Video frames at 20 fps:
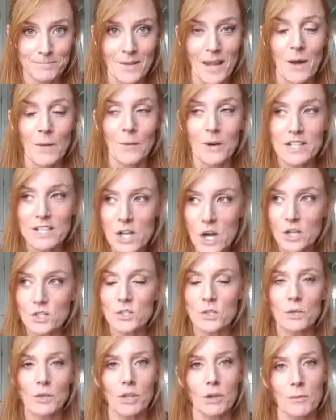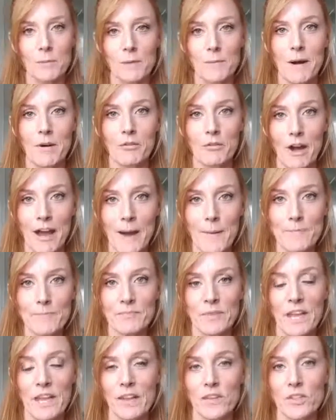I want to talk to you a little bit about fat.
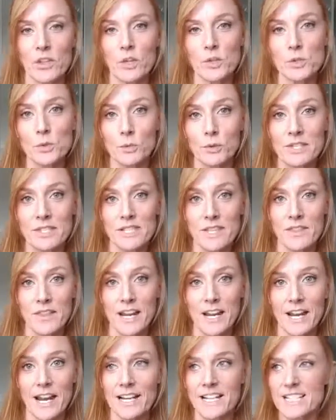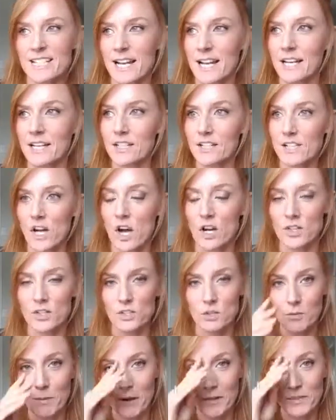And there's a reason that I decided to talk
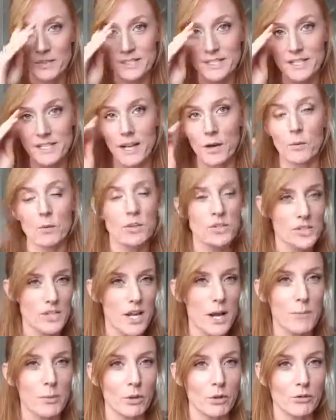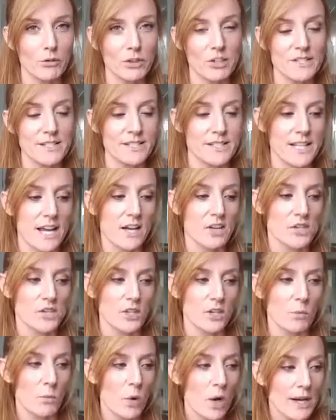to you about this today. Well, there's a couple of reasons
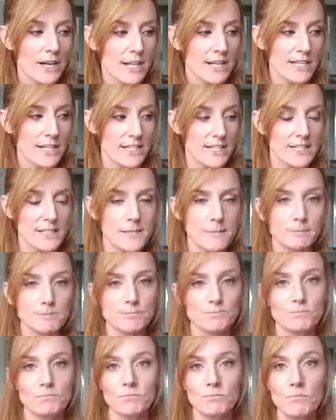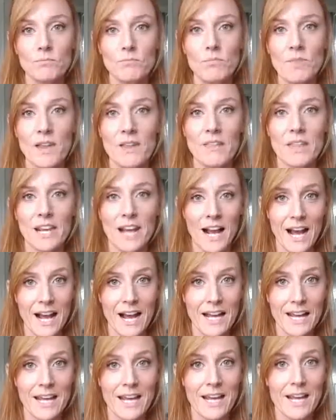actually. One is that
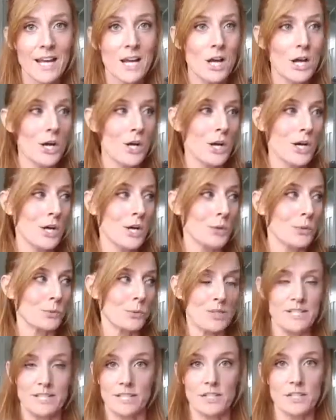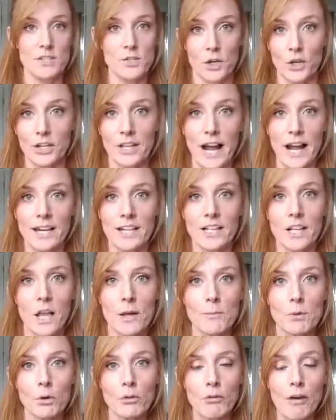I recently started adding a
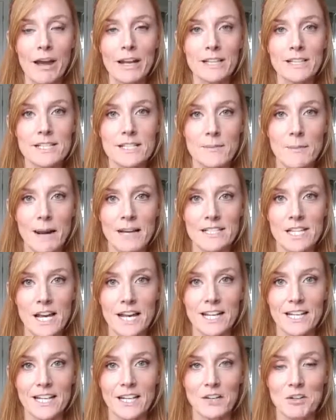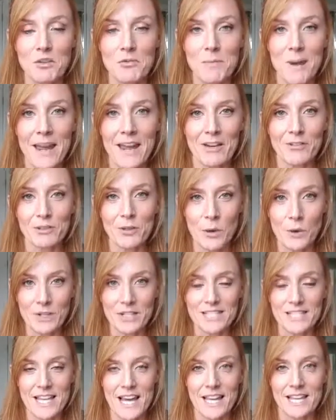lot more fat into my diet, and you may have
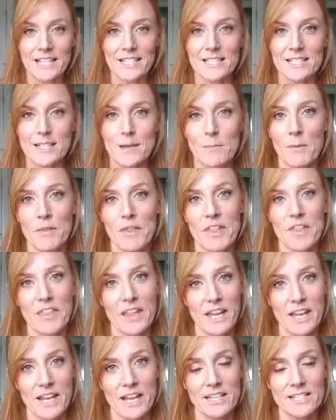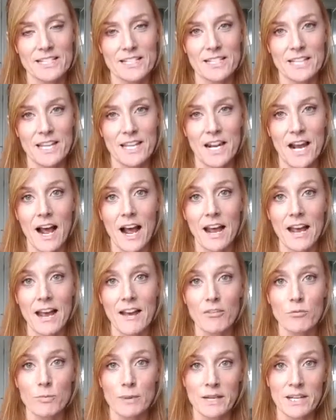noticed that in some of the things that I
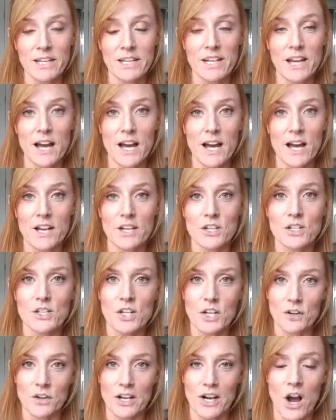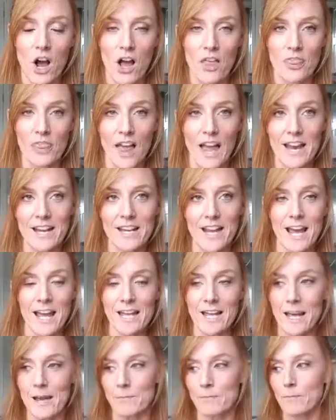have been sharing online. I
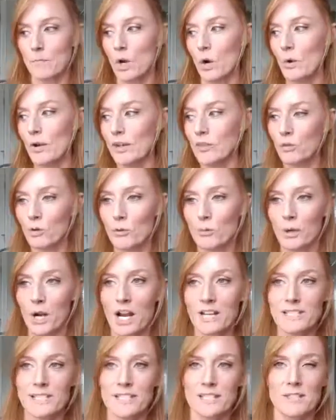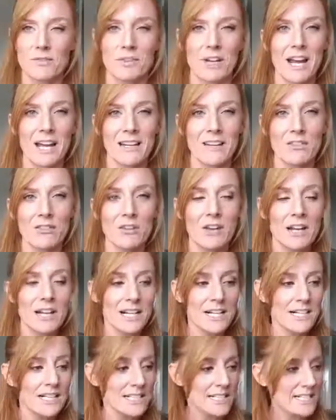am going through a process of kind of
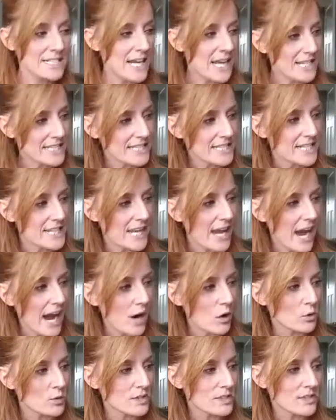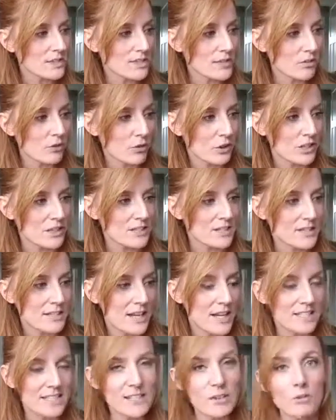testing out
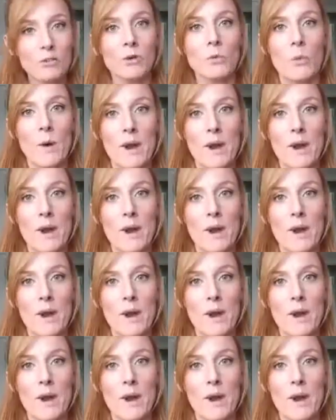a different